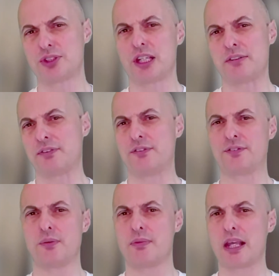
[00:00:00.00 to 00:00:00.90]
suffer
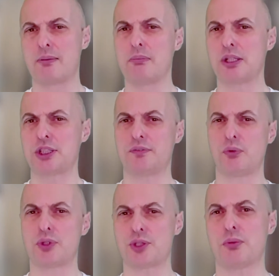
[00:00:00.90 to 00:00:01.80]
from that much of a
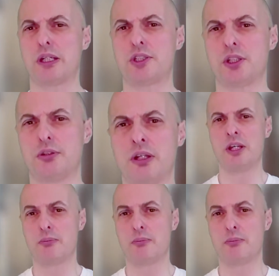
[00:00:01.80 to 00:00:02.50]
restriction.